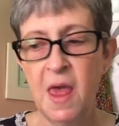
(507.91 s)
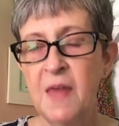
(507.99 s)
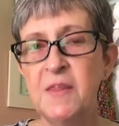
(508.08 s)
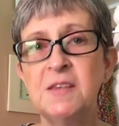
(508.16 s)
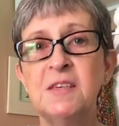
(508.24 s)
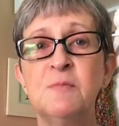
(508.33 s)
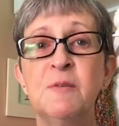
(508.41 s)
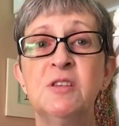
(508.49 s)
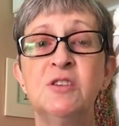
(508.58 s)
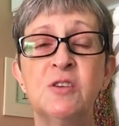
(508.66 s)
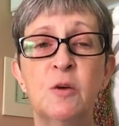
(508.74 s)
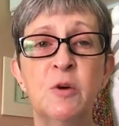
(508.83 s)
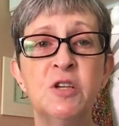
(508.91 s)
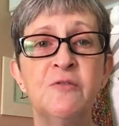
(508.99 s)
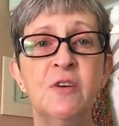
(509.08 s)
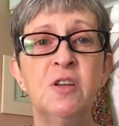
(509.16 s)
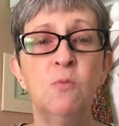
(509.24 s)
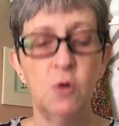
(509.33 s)
This has been so much
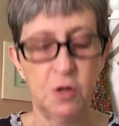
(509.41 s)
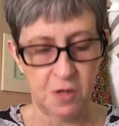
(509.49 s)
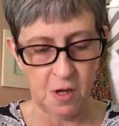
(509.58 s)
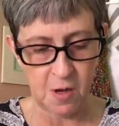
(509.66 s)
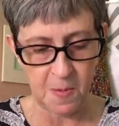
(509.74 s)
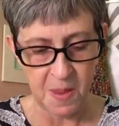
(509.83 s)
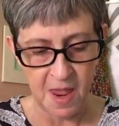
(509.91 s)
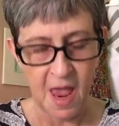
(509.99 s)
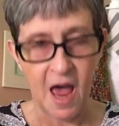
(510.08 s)
fun to work on.